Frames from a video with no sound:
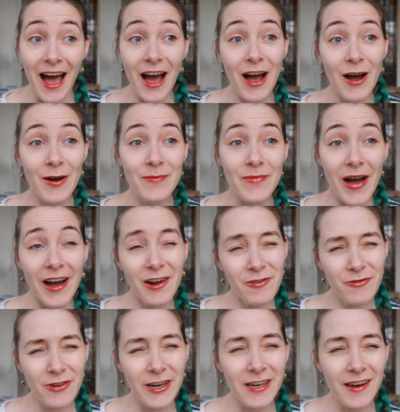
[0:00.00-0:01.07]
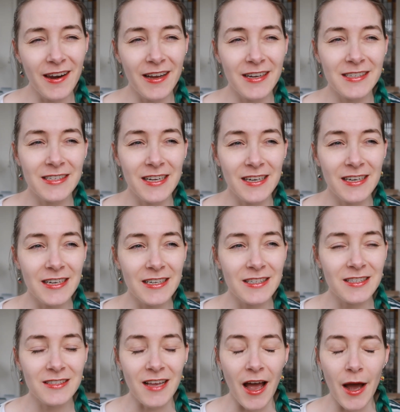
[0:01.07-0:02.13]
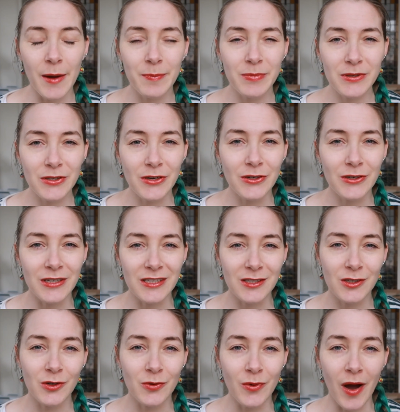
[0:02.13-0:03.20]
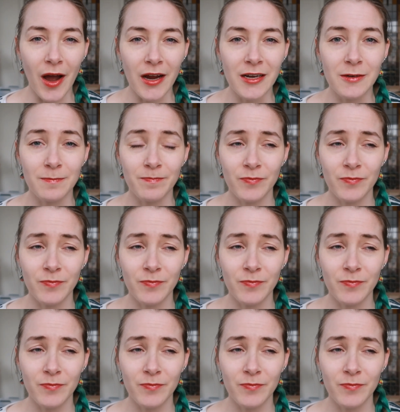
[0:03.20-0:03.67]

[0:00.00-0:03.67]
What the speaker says: I realized that this episode is quite